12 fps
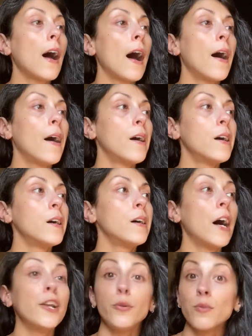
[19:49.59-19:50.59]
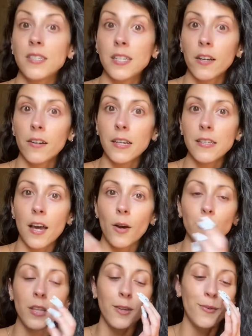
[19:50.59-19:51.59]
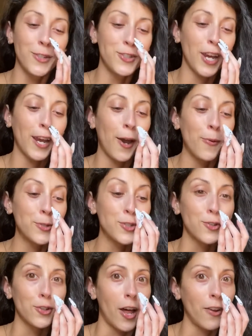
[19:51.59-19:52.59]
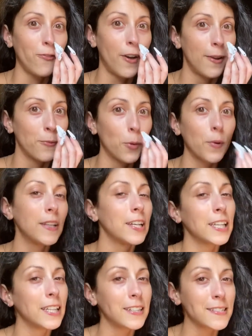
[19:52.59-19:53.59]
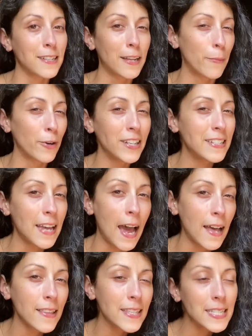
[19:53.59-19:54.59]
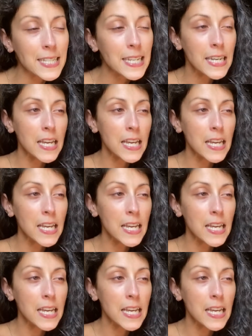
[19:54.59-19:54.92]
a new series out that you can check out, which is a lot of fun, where we look at like celebrity deaths